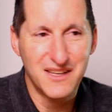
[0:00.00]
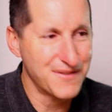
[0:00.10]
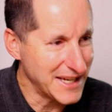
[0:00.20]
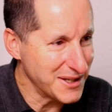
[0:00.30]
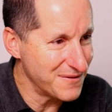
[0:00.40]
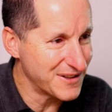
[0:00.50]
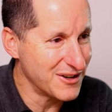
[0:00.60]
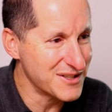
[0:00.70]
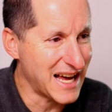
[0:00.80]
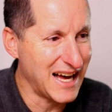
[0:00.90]
Thank you for those
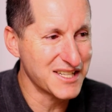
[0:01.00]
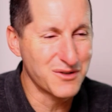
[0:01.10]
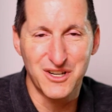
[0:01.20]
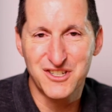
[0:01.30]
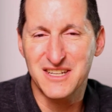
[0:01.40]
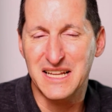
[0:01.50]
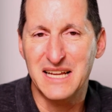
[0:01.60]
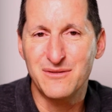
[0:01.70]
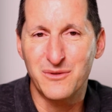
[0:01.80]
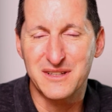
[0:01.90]
that ask questions. I love
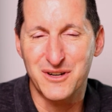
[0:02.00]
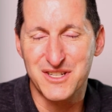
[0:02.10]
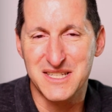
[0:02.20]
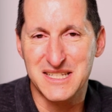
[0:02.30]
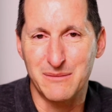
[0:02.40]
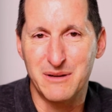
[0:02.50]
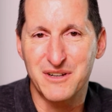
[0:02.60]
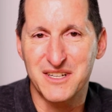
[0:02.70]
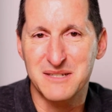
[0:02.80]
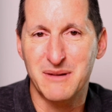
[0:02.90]
it when questions come in
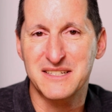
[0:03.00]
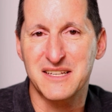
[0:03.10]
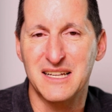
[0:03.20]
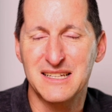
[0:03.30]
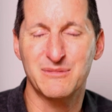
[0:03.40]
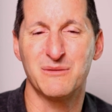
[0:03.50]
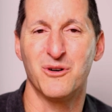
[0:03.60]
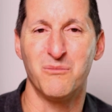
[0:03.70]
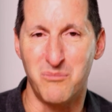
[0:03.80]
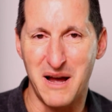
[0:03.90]
because it makes it a little bit more
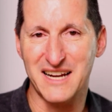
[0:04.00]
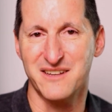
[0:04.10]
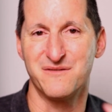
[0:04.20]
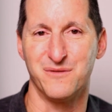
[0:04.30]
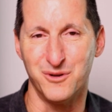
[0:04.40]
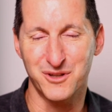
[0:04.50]
back and forth,